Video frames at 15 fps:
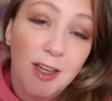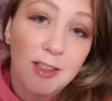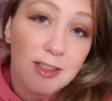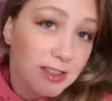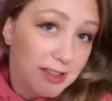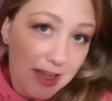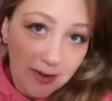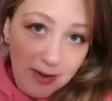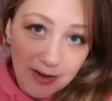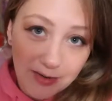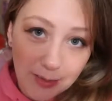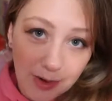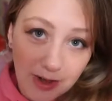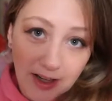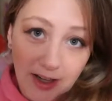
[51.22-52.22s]
She's had a
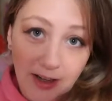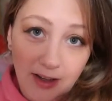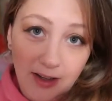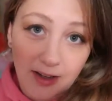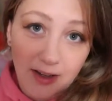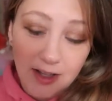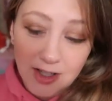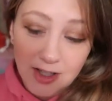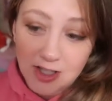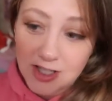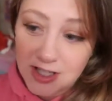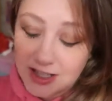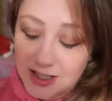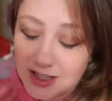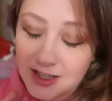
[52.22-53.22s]
rough morning.
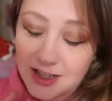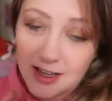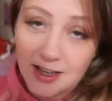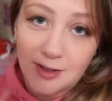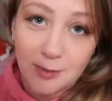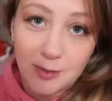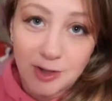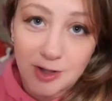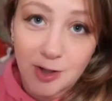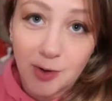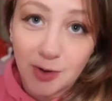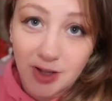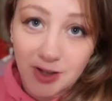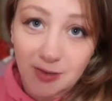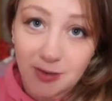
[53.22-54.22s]
She was
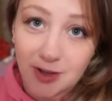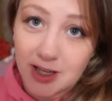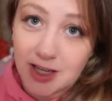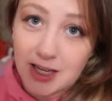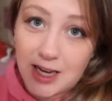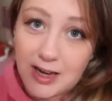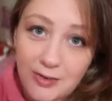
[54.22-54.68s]
totally freaking